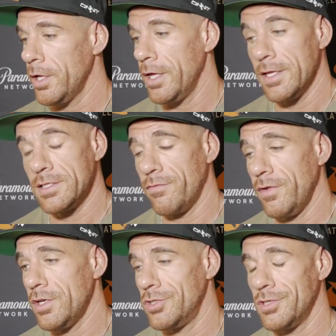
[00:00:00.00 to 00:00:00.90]
he gets the
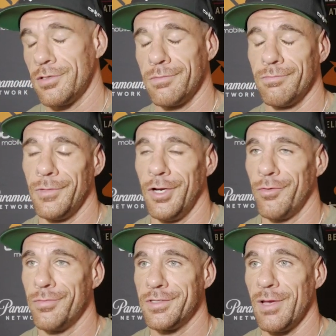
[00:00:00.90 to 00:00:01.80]
finish just, you
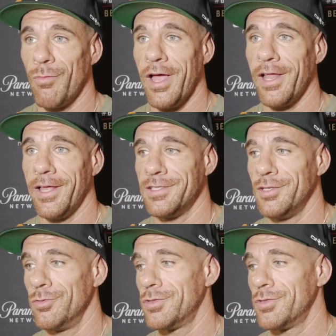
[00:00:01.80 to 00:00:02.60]
know, the same way I like to do.